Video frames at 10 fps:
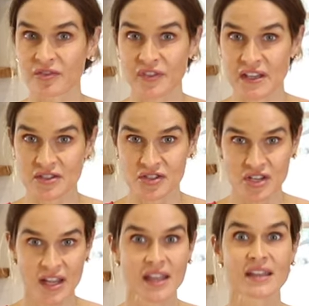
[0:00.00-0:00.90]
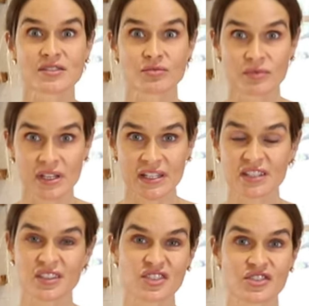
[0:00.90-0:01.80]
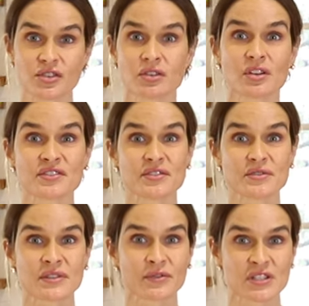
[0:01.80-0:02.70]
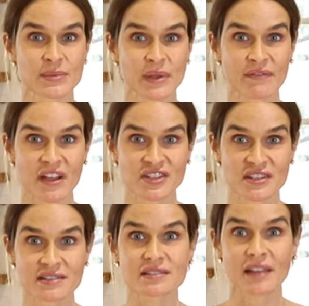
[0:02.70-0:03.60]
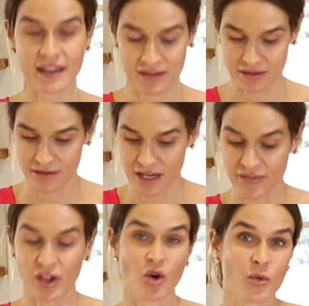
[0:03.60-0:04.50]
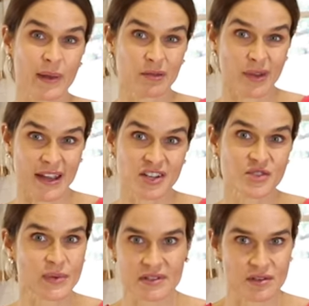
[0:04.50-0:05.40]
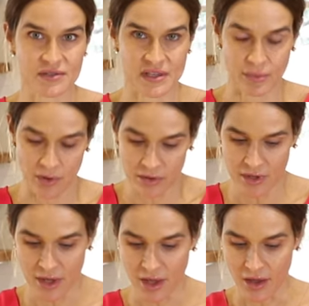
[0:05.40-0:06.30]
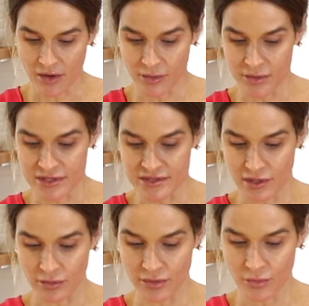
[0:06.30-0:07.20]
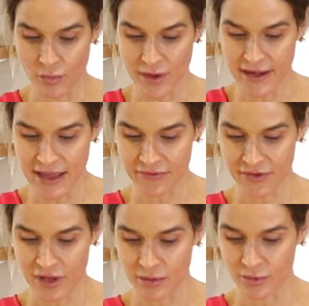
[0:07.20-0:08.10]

fish. It's really delicious. You can also use it for dipping veggies, like kind of like a homemade ranch, but so simple. Okay, we're going to start with one half cup